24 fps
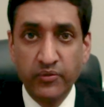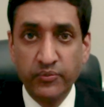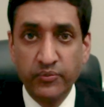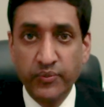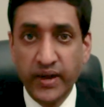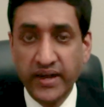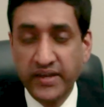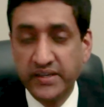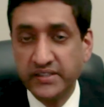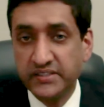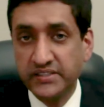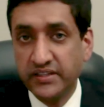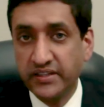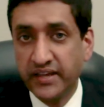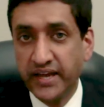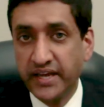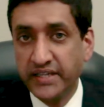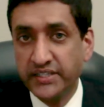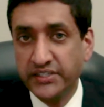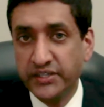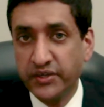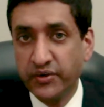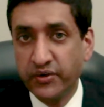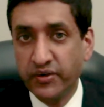
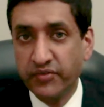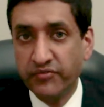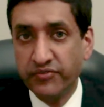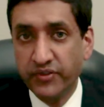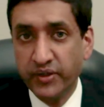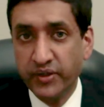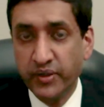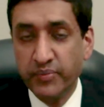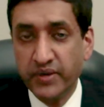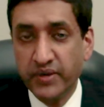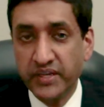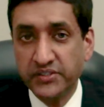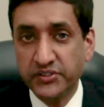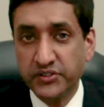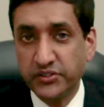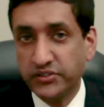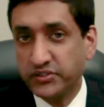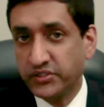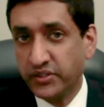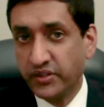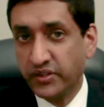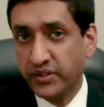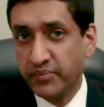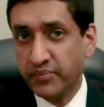reconciliation or a filibuster
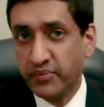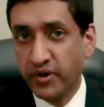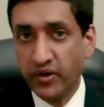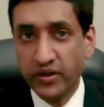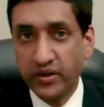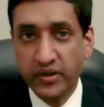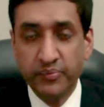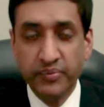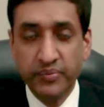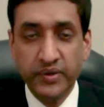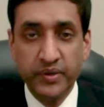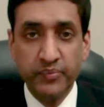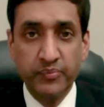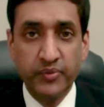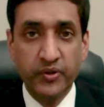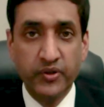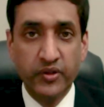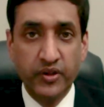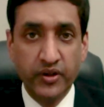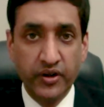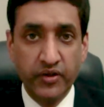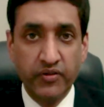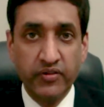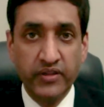so the American people
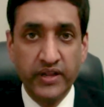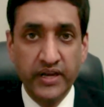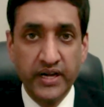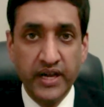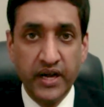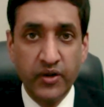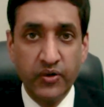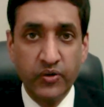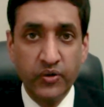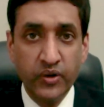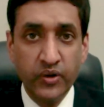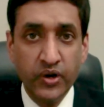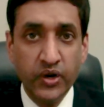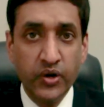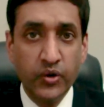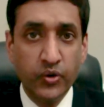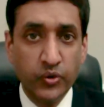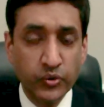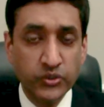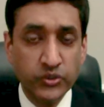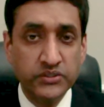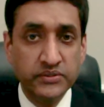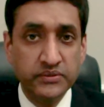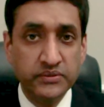clearly know
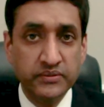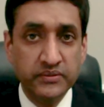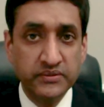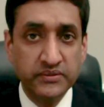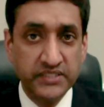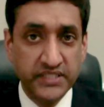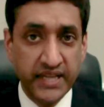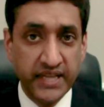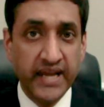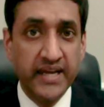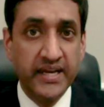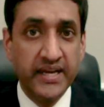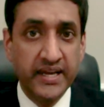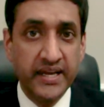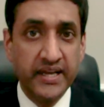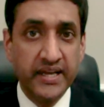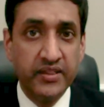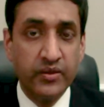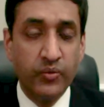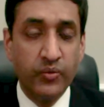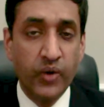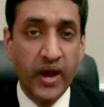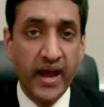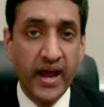who's standing in
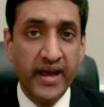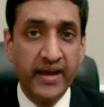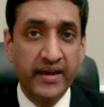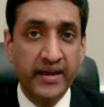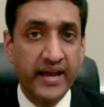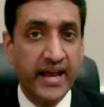the way.